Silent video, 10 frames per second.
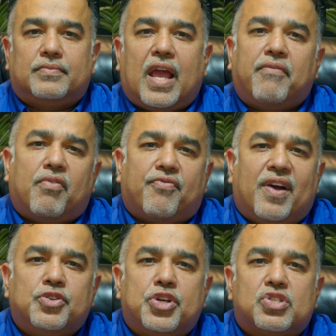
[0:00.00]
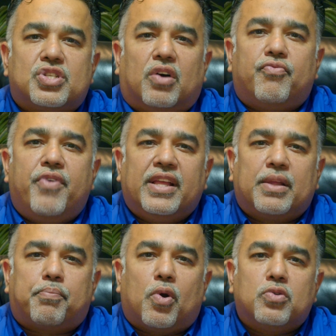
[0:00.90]
Ever found yourself weighing the
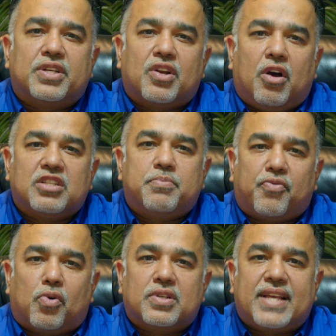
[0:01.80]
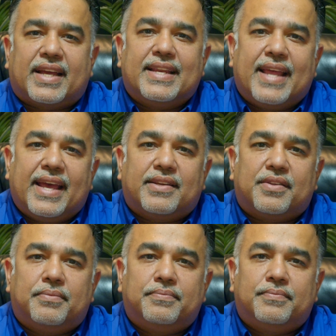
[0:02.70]
pros and cons before a second date?
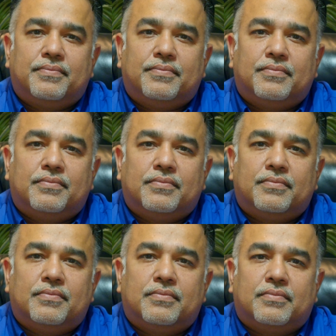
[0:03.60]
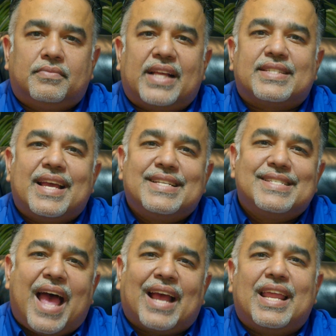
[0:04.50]
That's
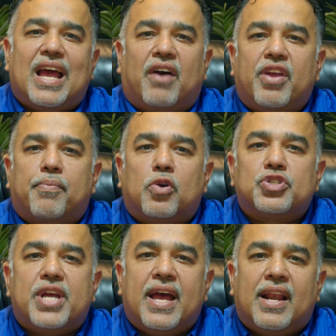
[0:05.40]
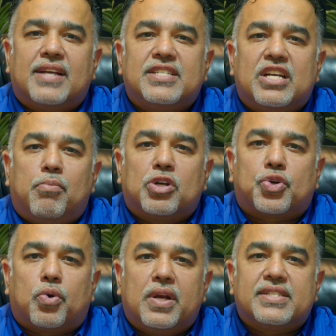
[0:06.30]
exactly how we approach analyzing
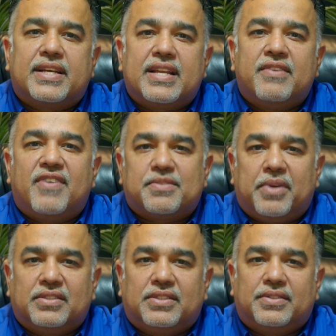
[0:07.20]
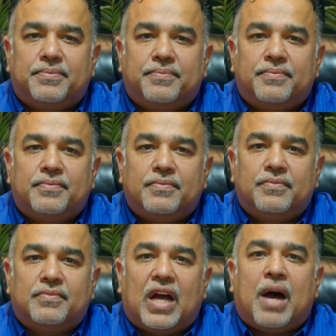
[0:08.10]
commercial real estate investments.
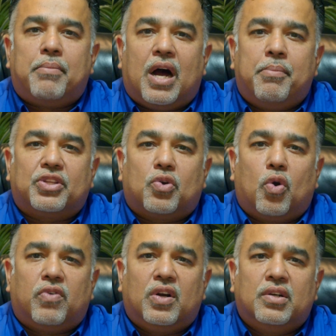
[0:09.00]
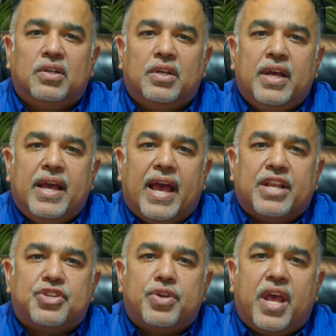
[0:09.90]
I'm Amit Grover,
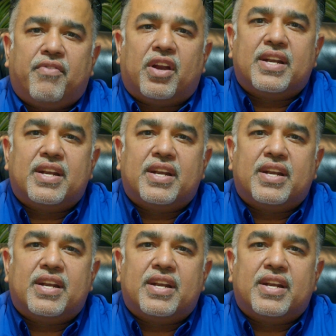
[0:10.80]
and today we are